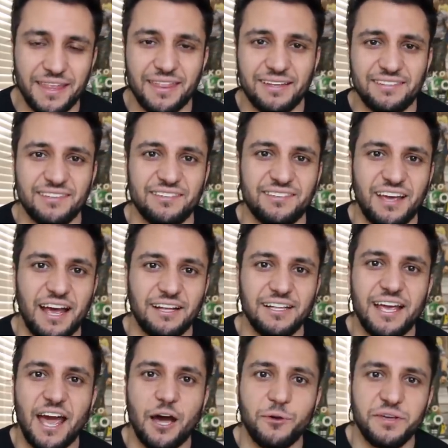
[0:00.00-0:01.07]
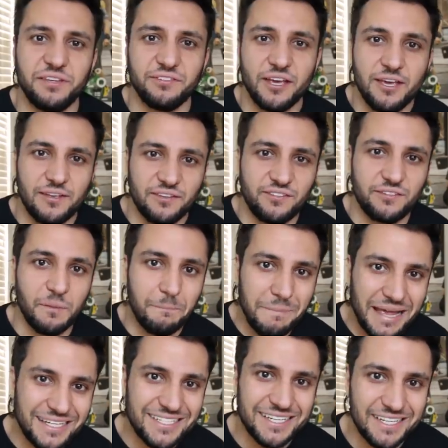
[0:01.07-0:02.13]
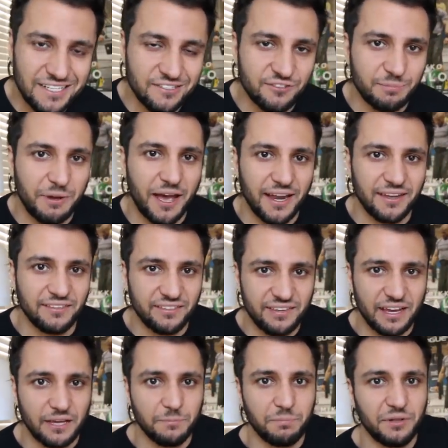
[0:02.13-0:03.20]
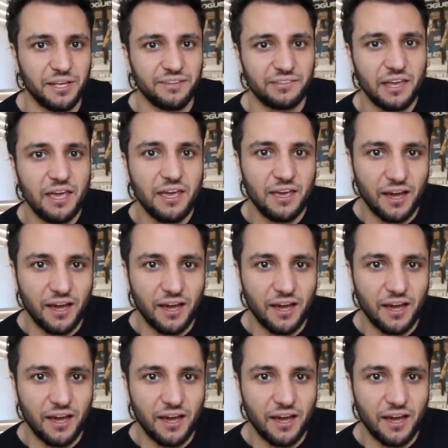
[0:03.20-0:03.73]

and that's exactly how he's cemented his spot in second place.